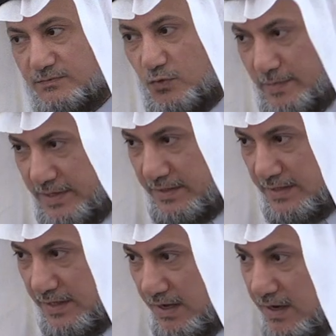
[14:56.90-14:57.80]
Women
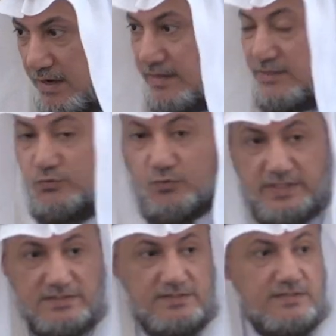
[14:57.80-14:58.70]
are the
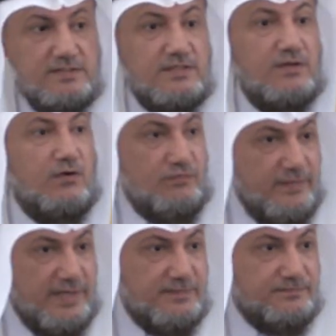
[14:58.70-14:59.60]
twins of
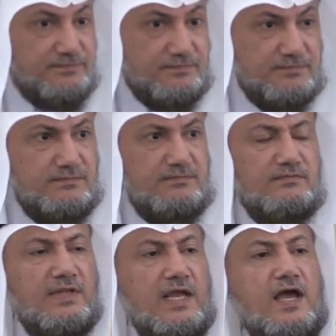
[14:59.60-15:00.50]
men.
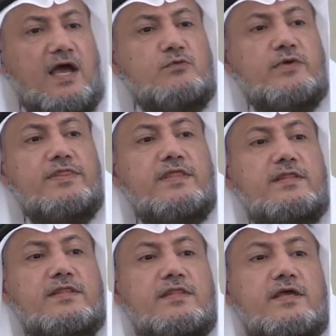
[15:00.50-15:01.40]
And when
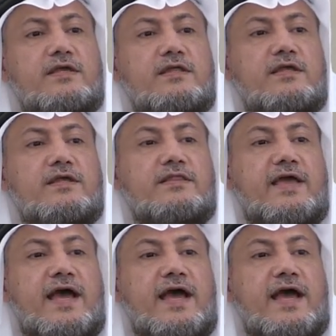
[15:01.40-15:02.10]
they, they